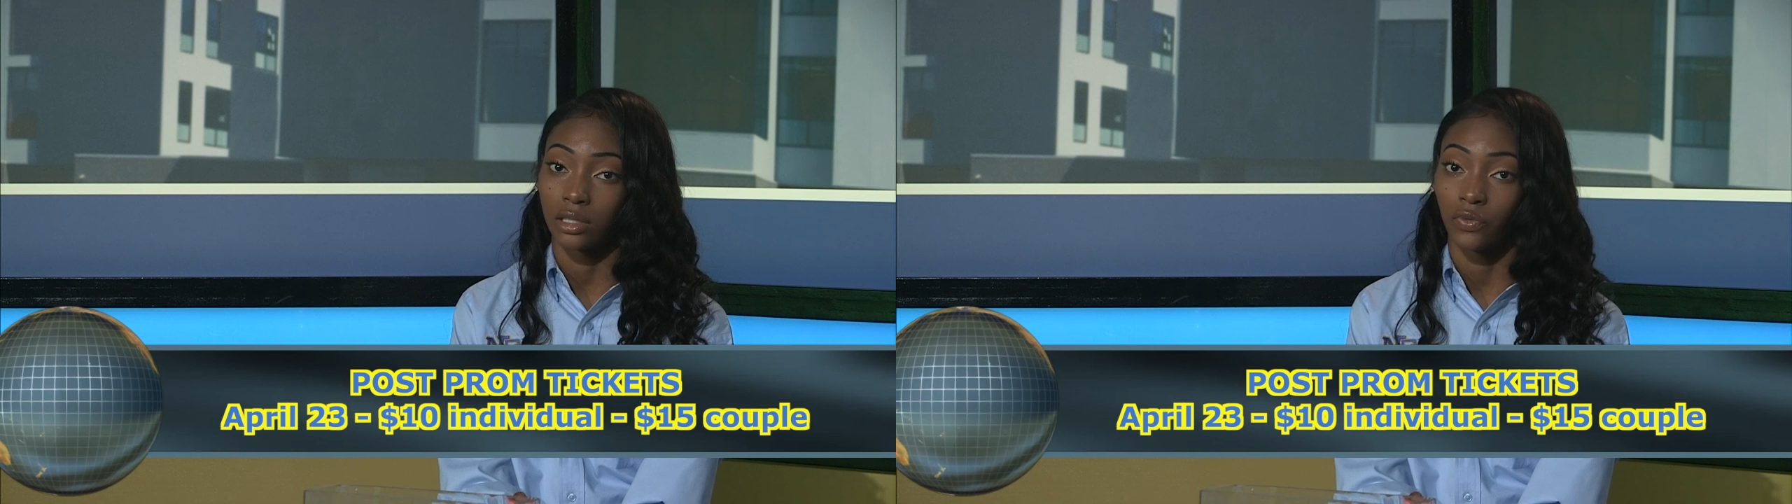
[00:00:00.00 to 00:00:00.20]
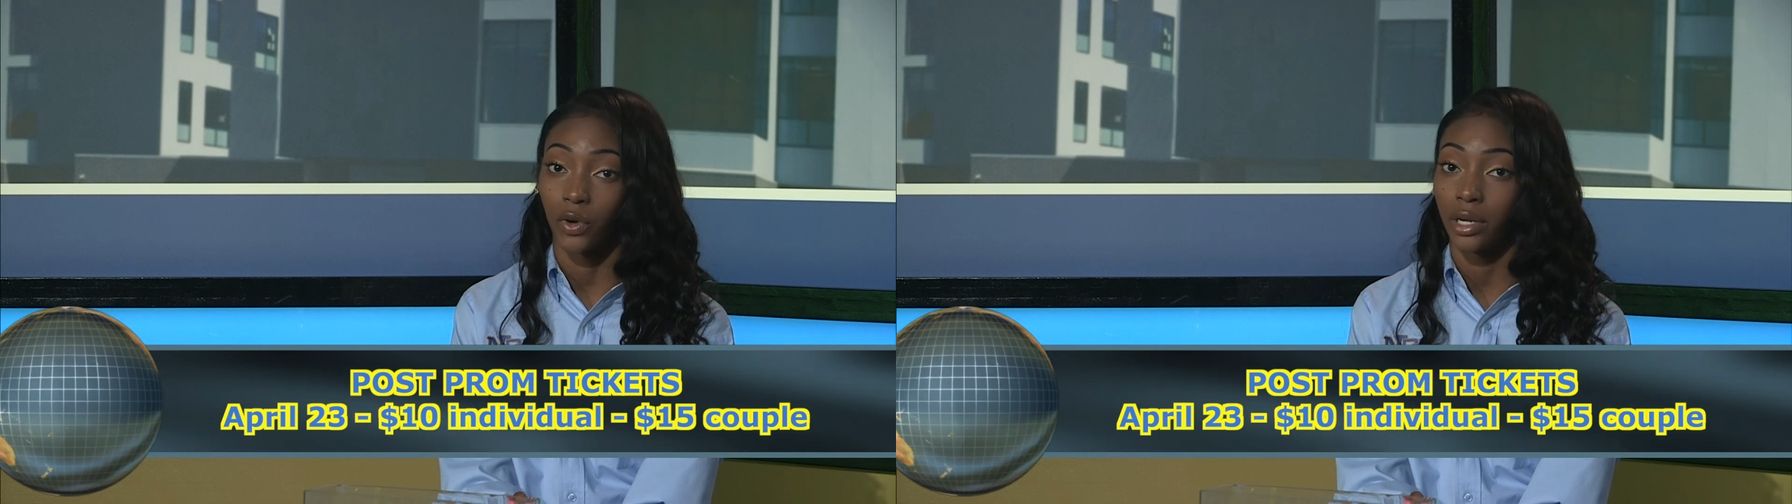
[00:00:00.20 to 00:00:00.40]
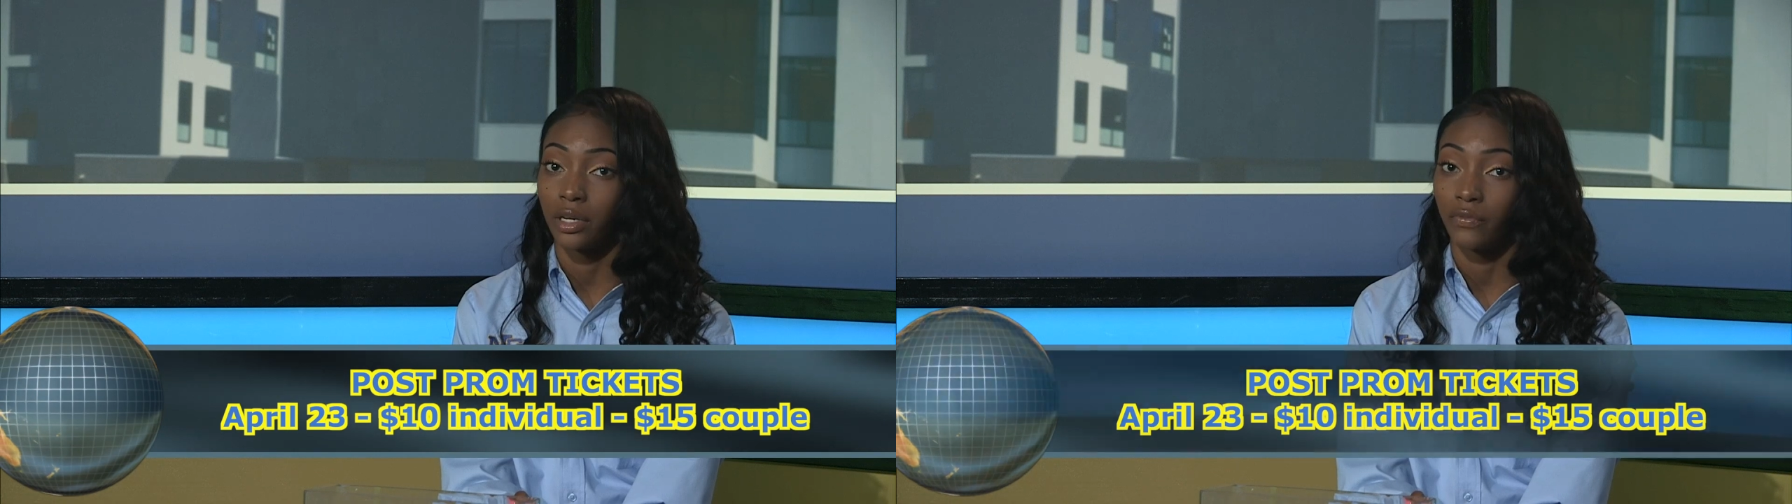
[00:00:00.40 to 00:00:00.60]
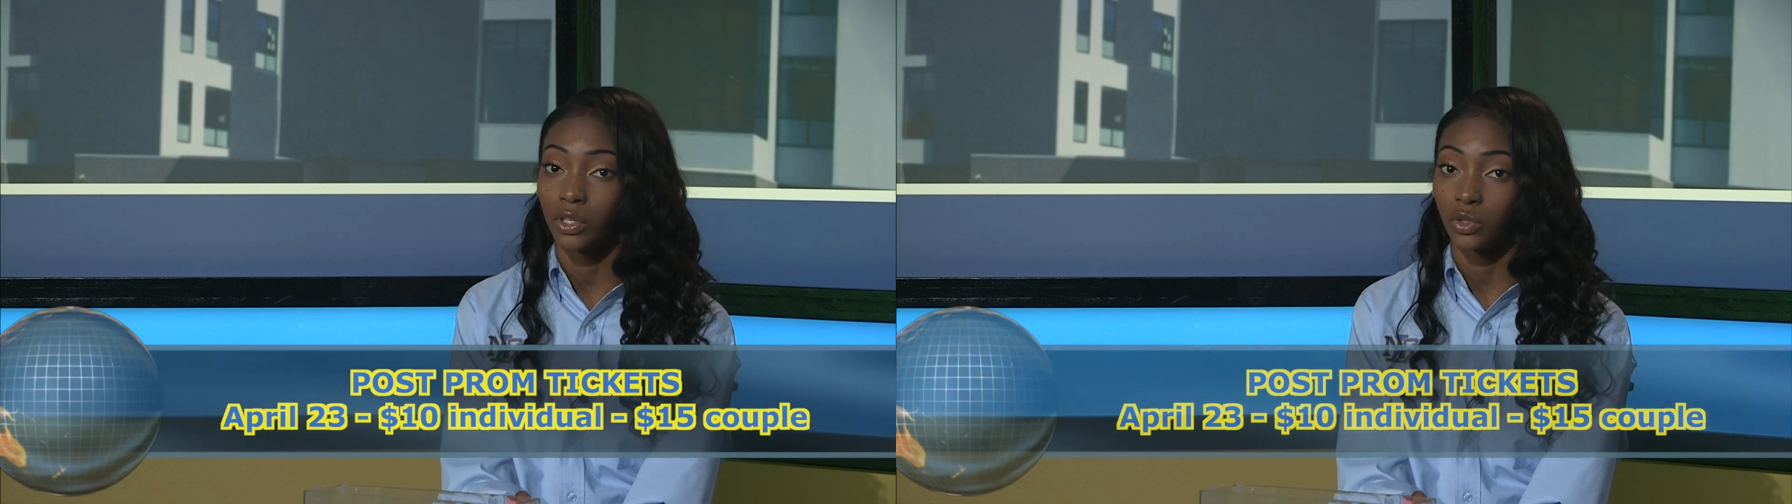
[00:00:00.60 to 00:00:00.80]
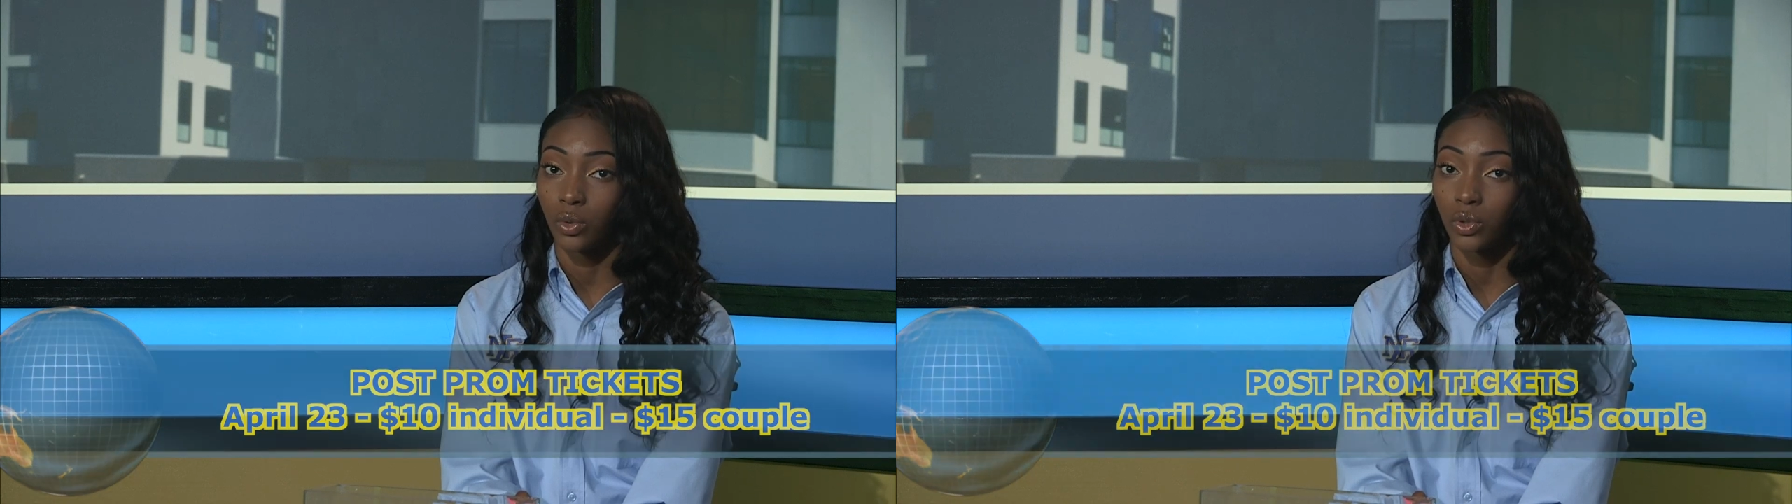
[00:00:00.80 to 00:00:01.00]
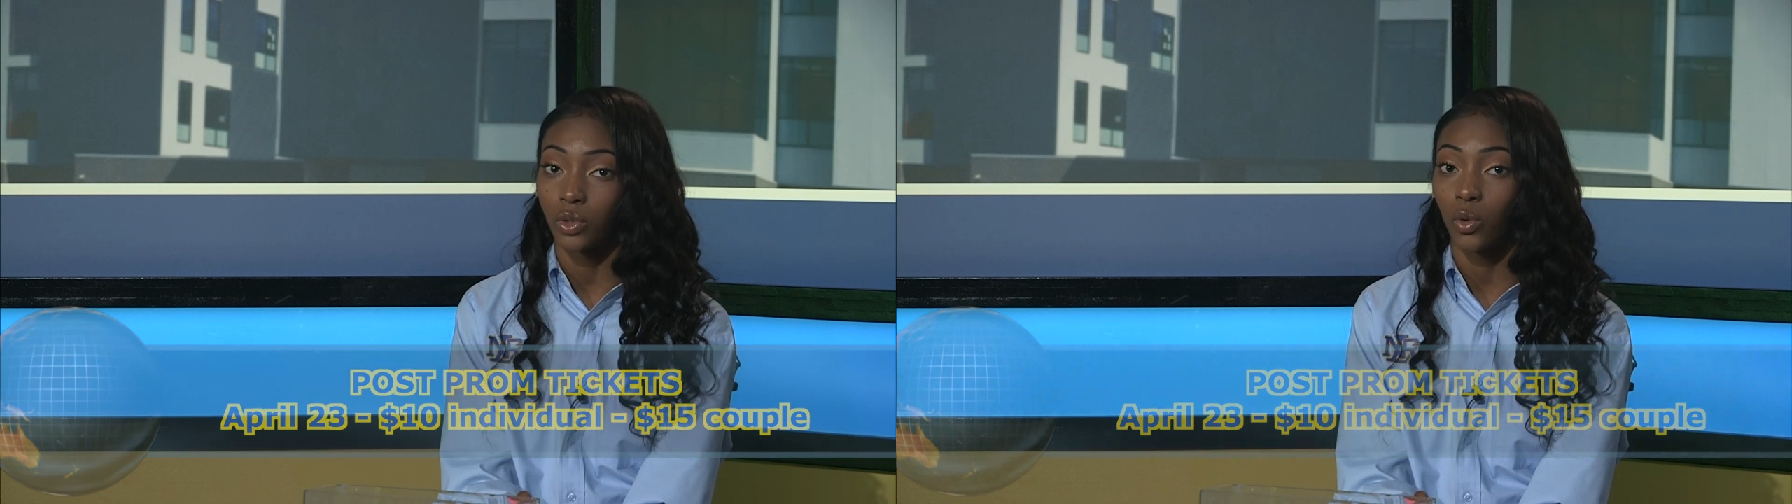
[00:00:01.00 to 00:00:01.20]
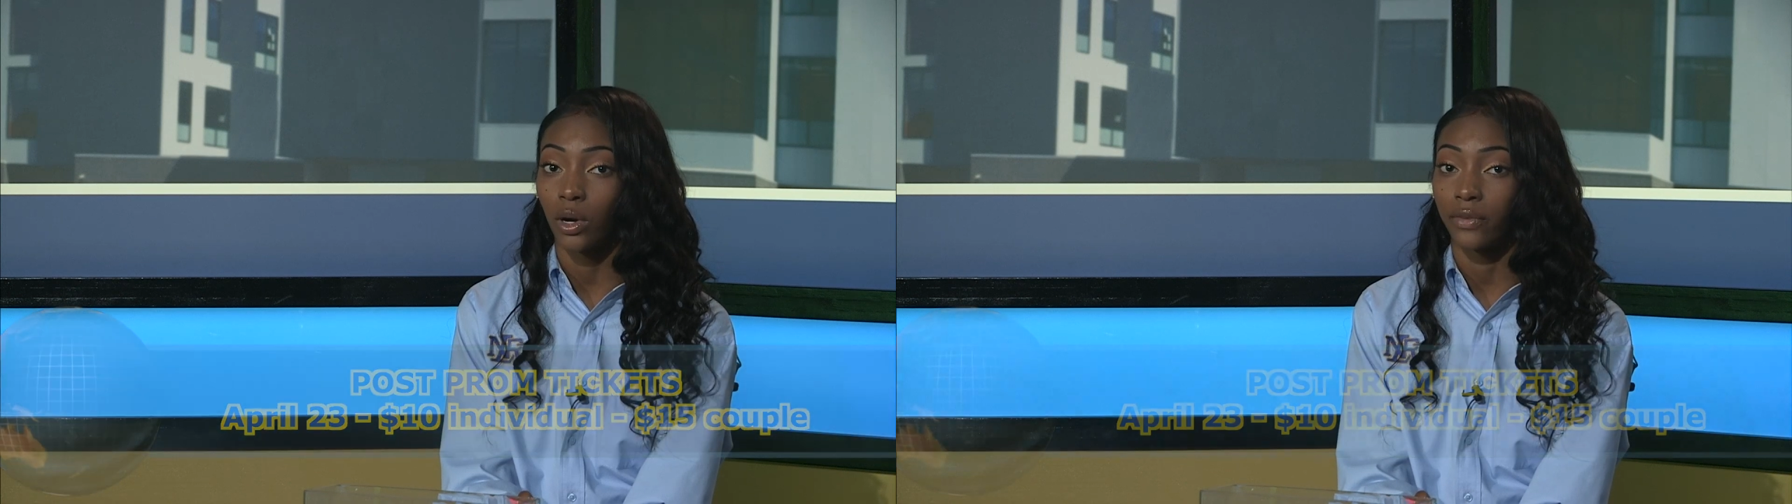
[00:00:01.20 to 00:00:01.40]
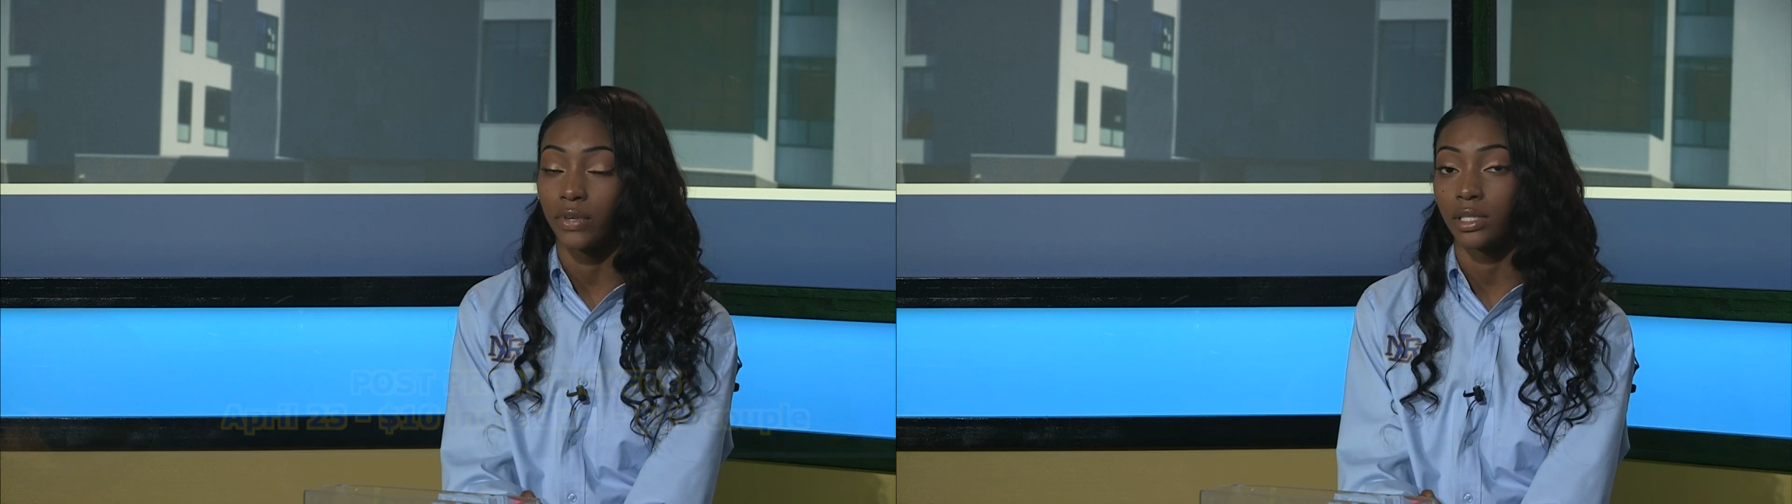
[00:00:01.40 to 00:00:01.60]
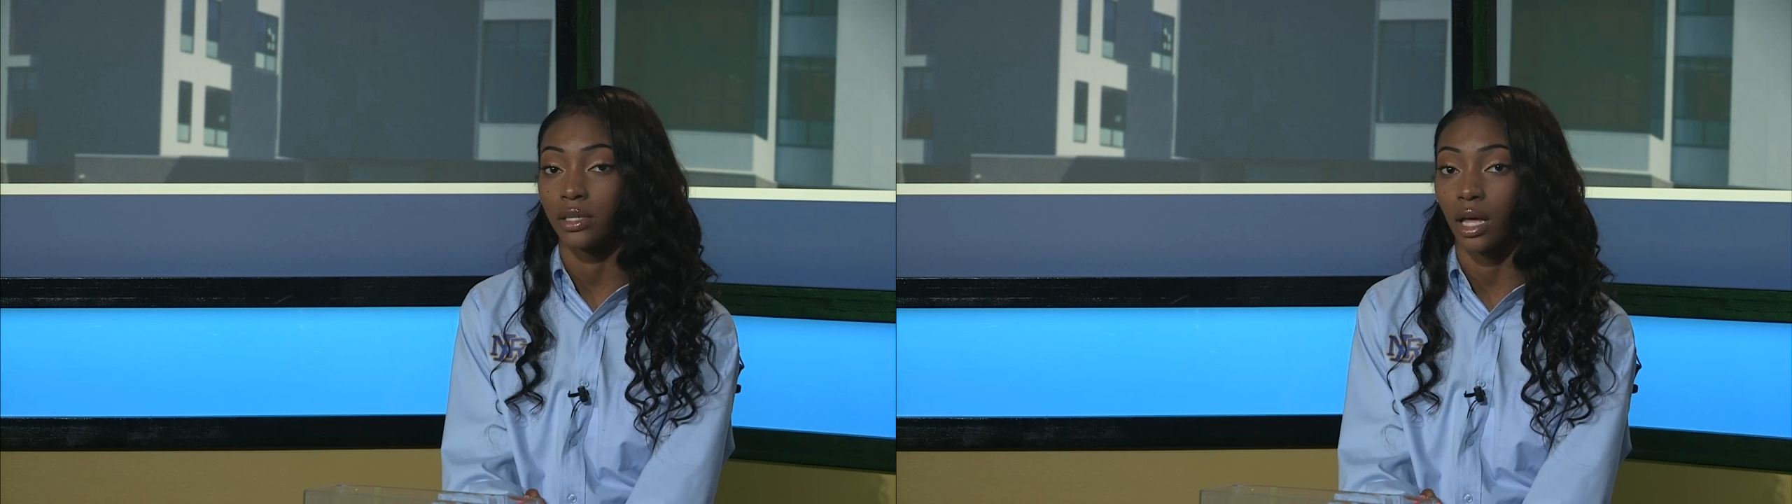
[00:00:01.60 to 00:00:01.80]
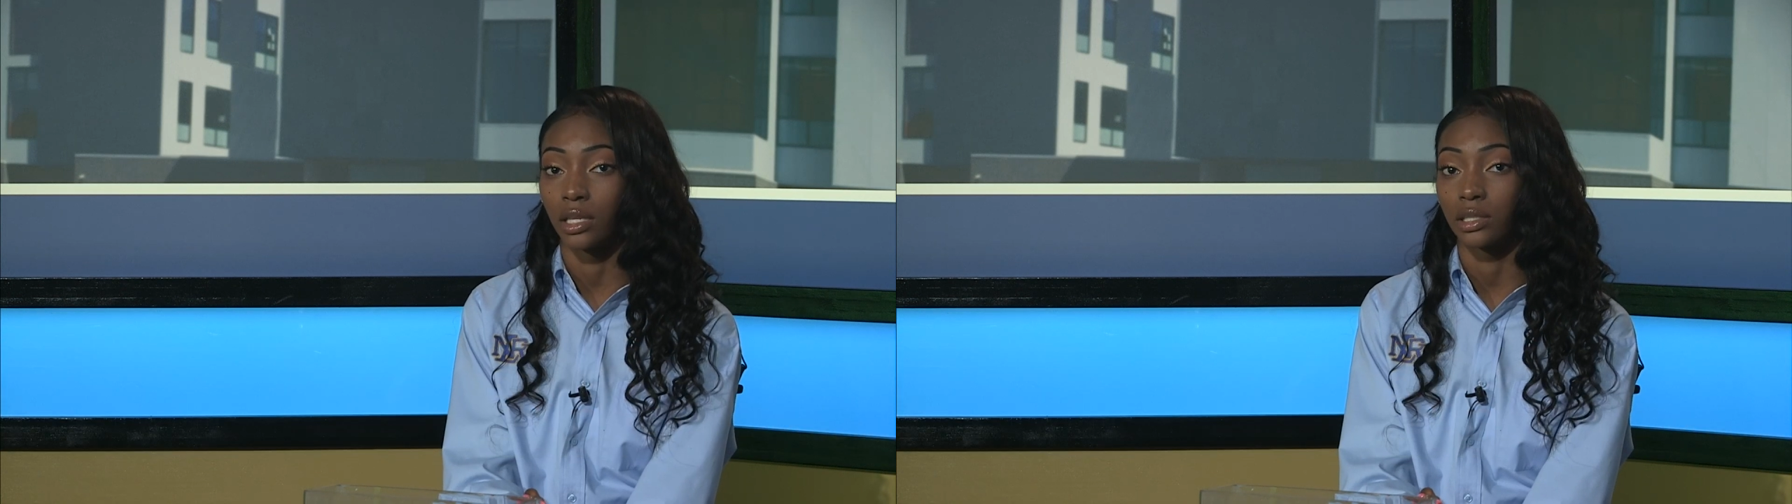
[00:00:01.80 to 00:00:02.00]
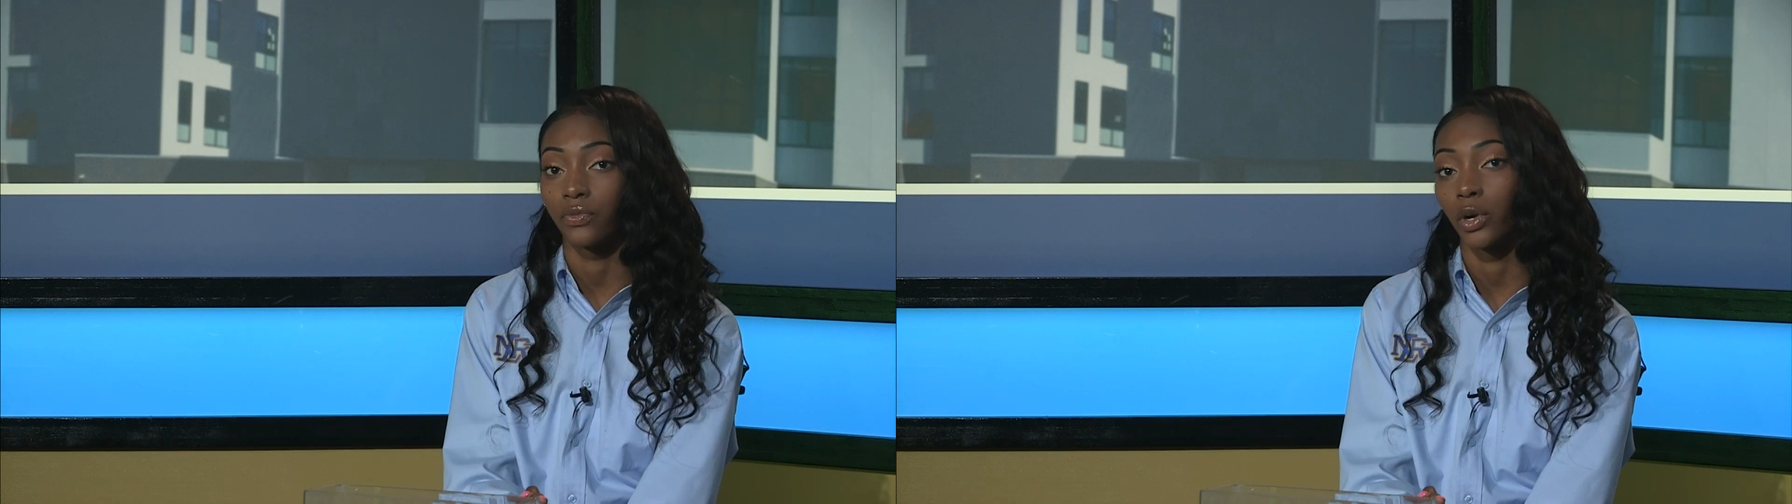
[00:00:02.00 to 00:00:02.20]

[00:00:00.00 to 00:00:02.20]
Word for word: for individuals or $15 for